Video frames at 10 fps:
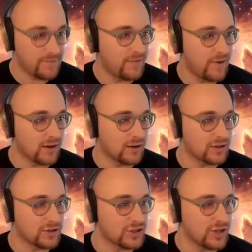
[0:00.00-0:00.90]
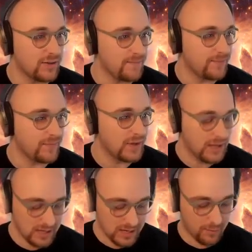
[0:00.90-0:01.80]
Function.
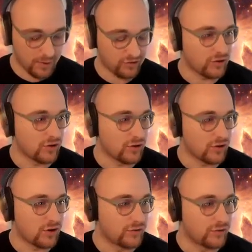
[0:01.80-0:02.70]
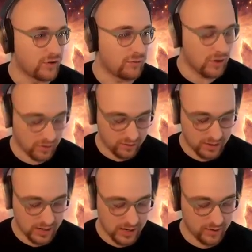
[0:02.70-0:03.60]
And we're just going to console log
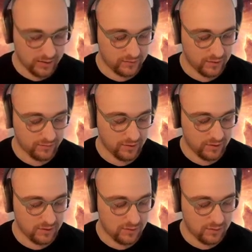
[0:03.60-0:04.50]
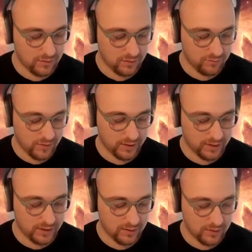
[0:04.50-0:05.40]
server
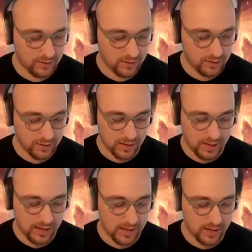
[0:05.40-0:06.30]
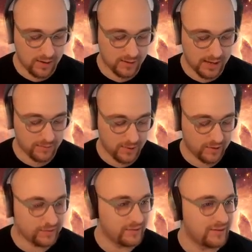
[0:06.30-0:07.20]
running. Okay,
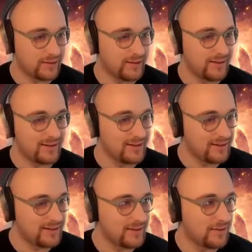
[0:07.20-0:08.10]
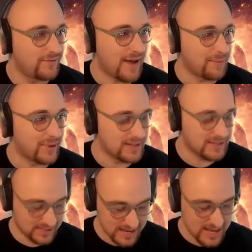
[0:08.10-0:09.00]
boss.
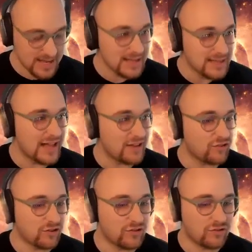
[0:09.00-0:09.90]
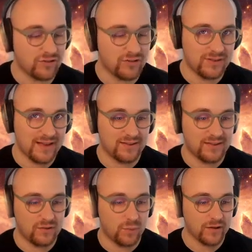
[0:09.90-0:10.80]
Fabulous. Let's just test
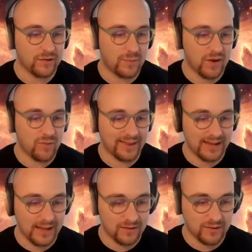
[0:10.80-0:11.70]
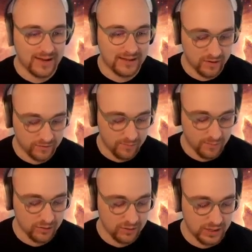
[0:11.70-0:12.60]
this works by running it. So in our
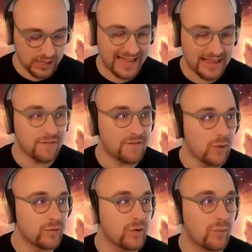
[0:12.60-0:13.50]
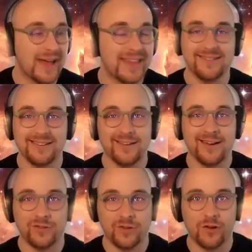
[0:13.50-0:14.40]
terminal, in the folder where this
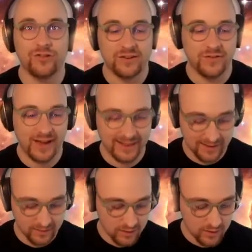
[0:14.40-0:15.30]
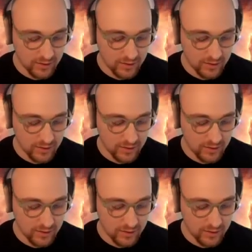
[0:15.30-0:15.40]
index.js file is,